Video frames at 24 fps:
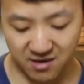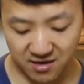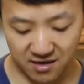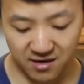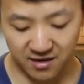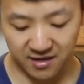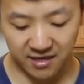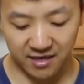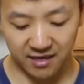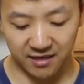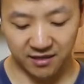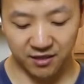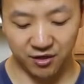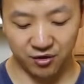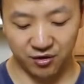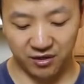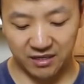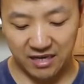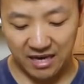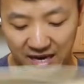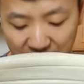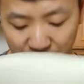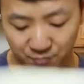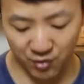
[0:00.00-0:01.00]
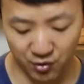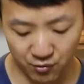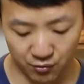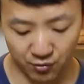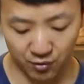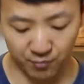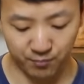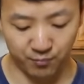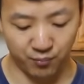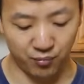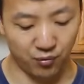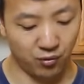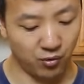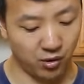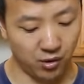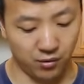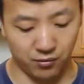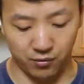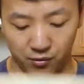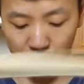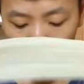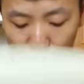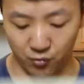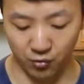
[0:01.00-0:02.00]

against your table or board or